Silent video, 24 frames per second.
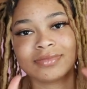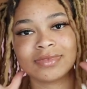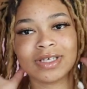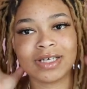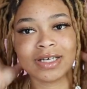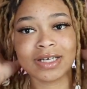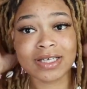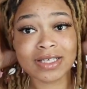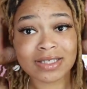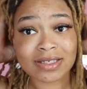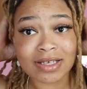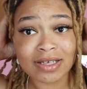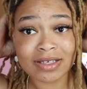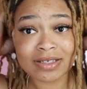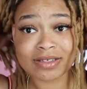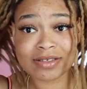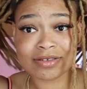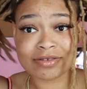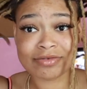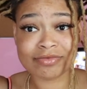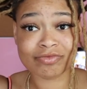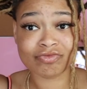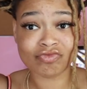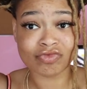I guess
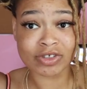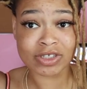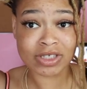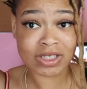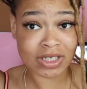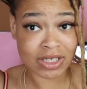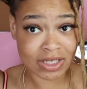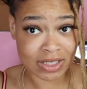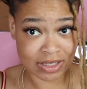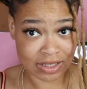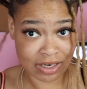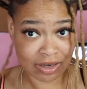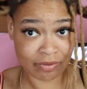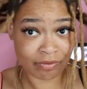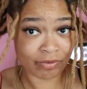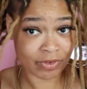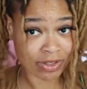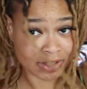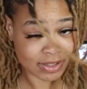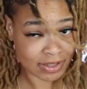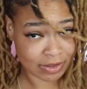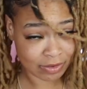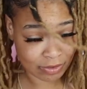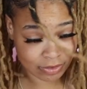that's really it. I'm
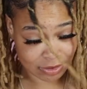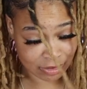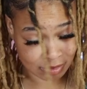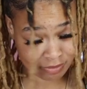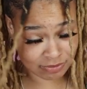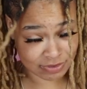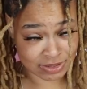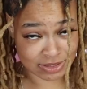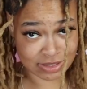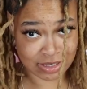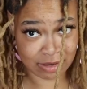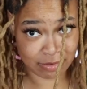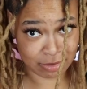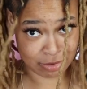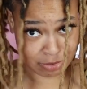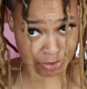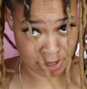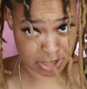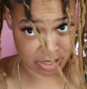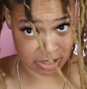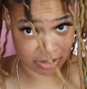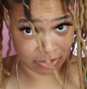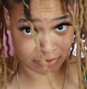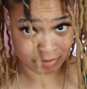really going off the top of
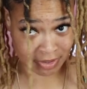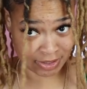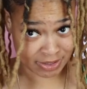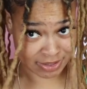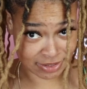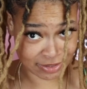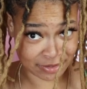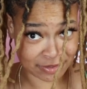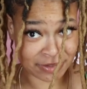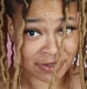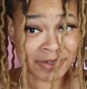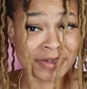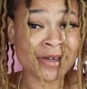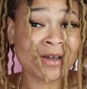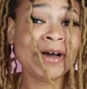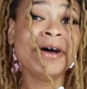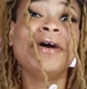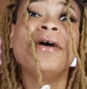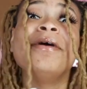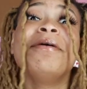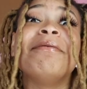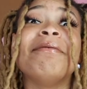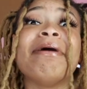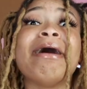my head right now.
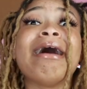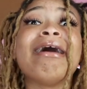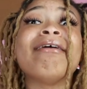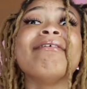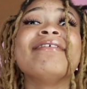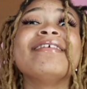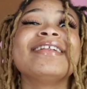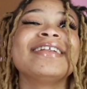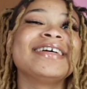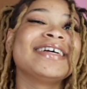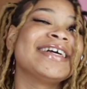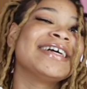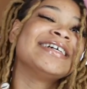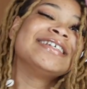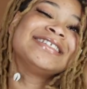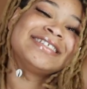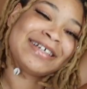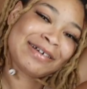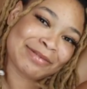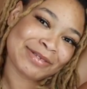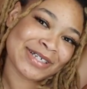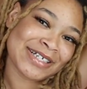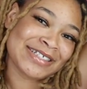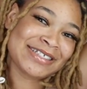But I really can't
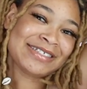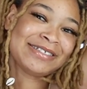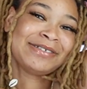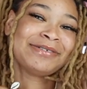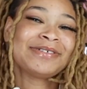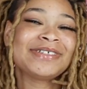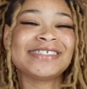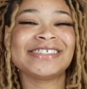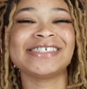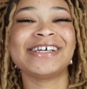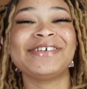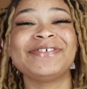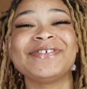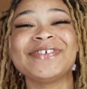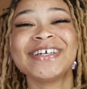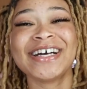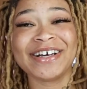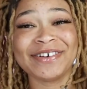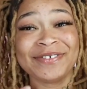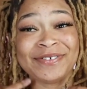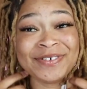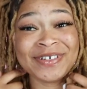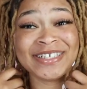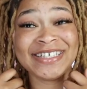stop touching them because I
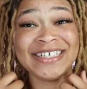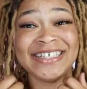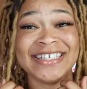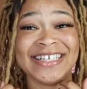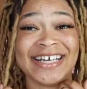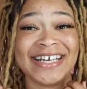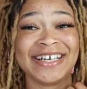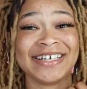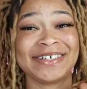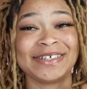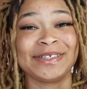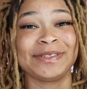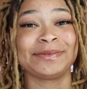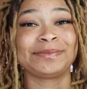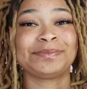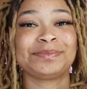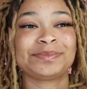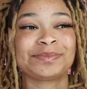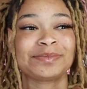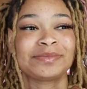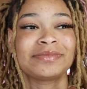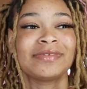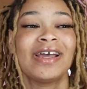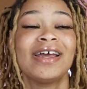really like them.
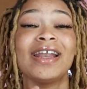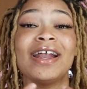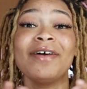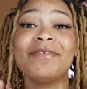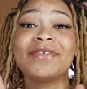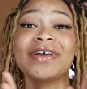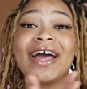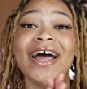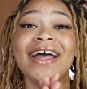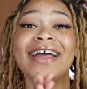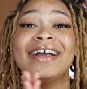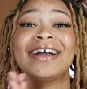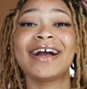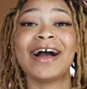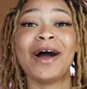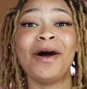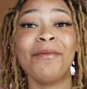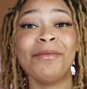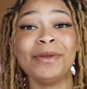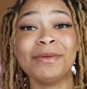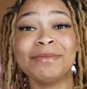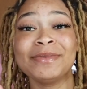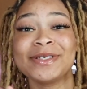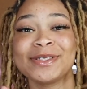And I'm getting
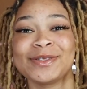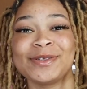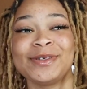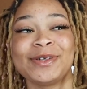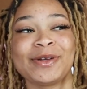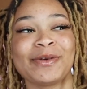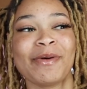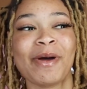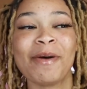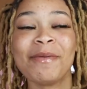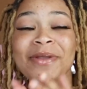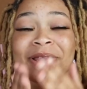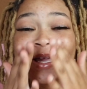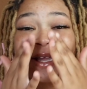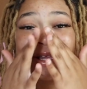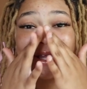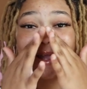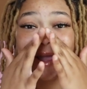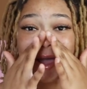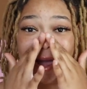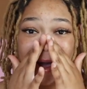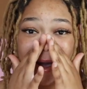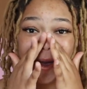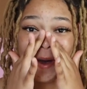compliments on them. I'm
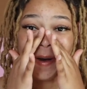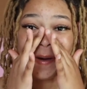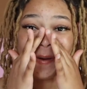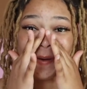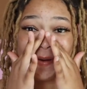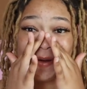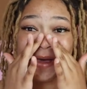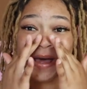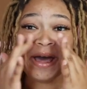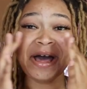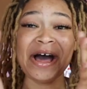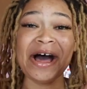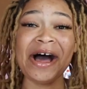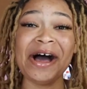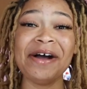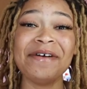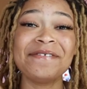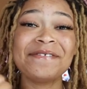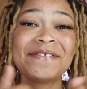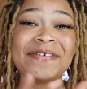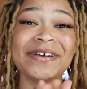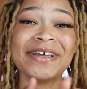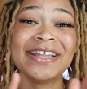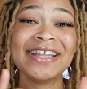like, yo,
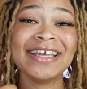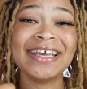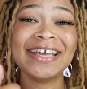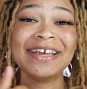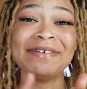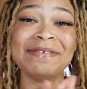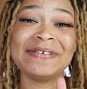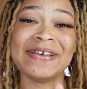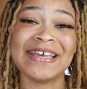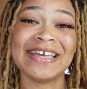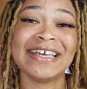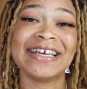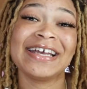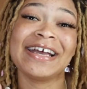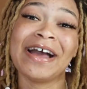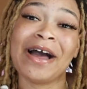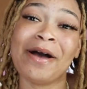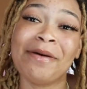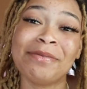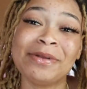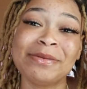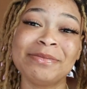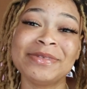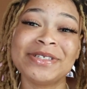I really am getting
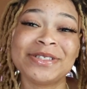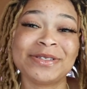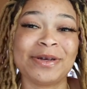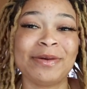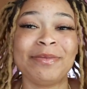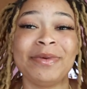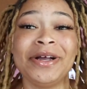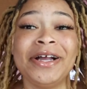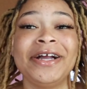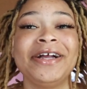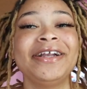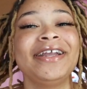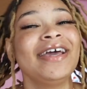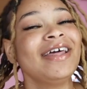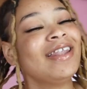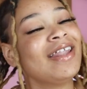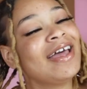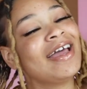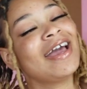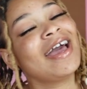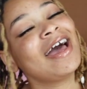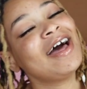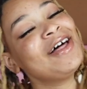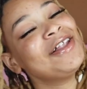compliments on my hair. They
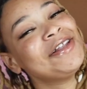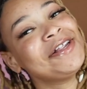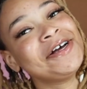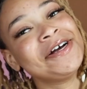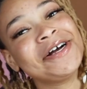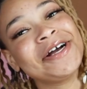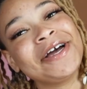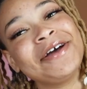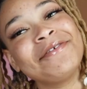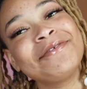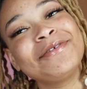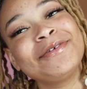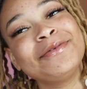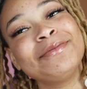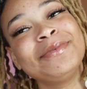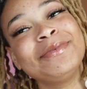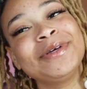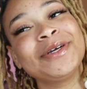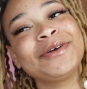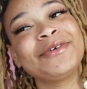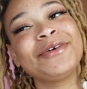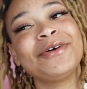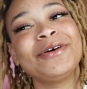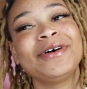like, how long have you
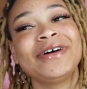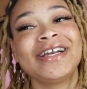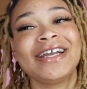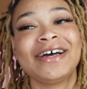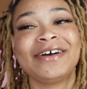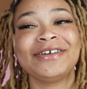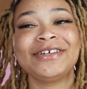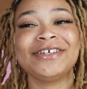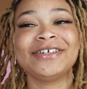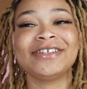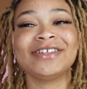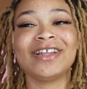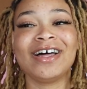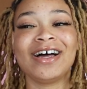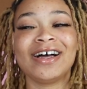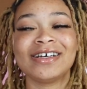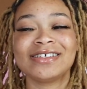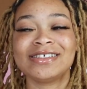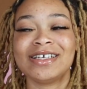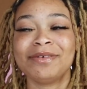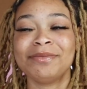been growing out your locks?